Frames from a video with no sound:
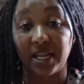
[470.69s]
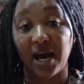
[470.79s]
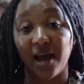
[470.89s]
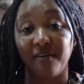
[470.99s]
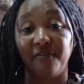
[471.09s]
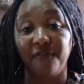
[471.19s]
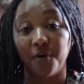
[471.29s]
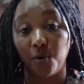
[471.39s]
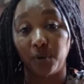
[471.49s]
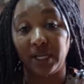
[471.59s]
I have
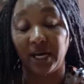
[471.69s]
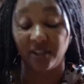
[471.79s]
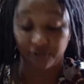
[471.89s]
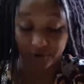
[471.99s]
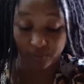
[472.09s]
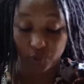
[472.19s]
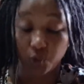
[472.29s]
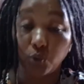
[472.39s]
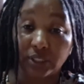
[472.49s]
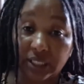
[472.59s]
found that from
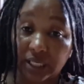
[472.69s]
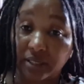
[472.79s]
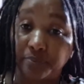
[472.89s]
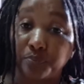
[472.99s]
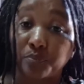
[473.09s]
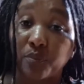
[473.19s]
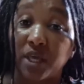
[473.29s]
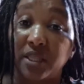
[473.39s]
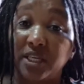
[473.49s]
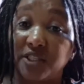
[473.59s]
using
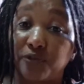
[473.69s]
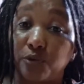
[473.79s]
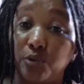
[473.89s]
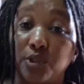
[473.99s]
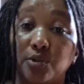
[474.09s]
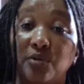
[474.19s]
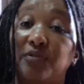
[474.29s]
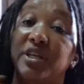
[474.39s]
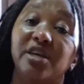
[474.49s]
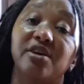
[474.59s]
these fruits over
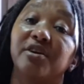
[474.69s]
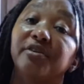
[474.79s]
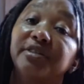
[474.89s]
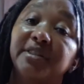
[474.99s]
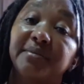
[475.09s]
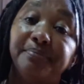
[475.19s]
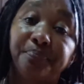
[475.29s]
the years,